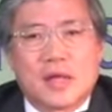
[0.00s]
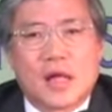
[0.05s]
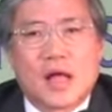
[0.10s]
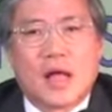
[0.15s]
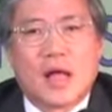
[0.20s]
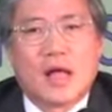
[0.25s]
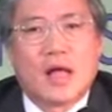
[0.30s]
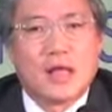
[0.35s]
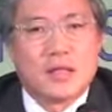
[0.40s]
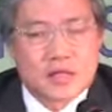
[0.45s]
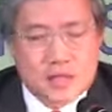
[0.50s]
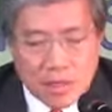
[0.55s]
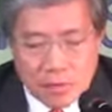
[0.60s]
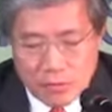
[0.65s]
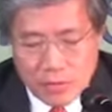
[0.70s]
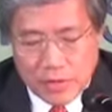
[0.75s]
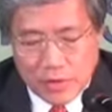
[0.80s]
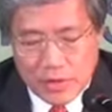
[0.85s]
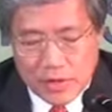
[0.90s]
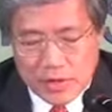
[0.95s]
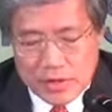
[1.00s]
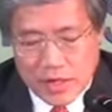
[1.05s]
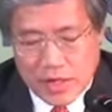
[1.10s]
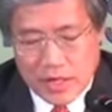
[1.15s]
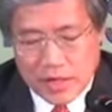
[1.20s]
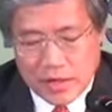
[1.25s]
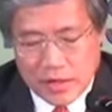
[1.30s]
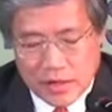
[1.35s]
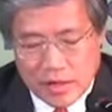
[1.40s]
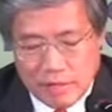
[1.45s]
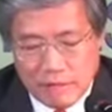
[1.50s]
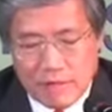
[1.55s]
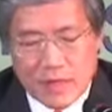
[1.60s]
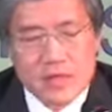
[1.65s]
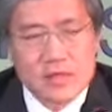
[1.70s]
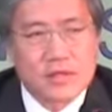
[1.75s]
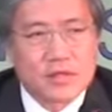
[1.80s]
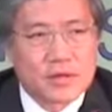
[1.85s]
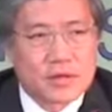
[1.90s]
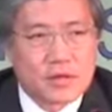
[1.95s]
and some real estate
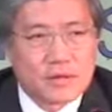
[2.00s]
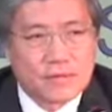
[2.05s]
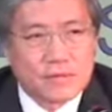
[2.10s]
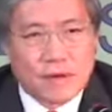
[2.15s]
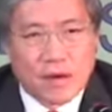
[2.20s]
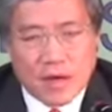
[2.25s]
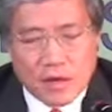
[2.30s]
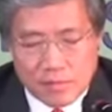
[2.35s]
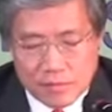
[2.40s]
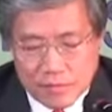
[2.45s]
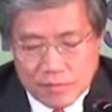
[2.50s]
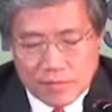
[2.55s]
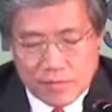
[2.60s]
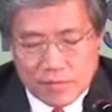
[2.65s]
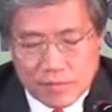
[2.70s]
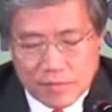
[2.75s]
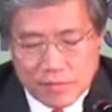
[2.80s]
investor from